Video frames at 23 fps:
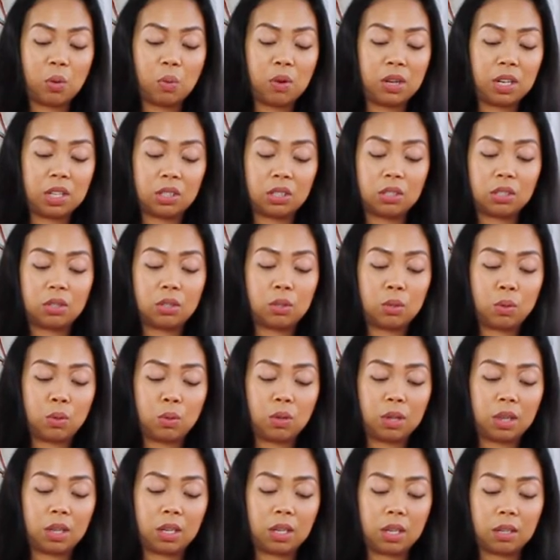want it too
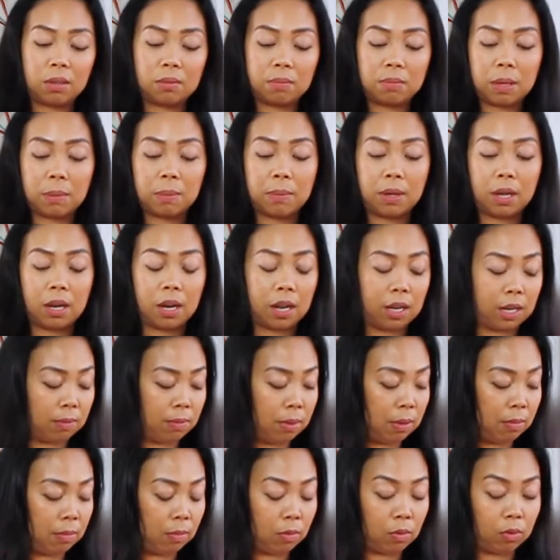thick. Maybe I'll add a
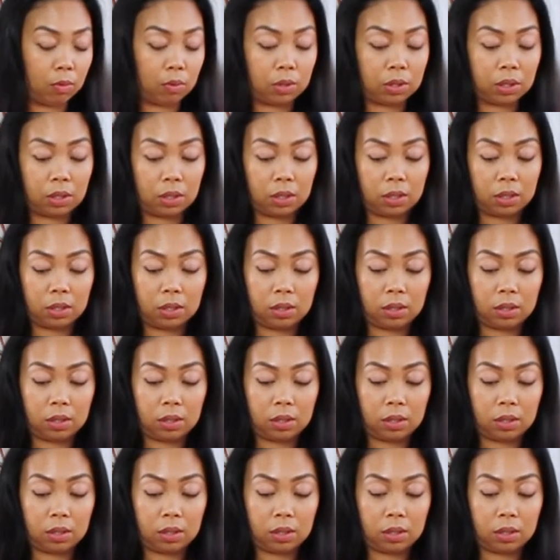bit more water.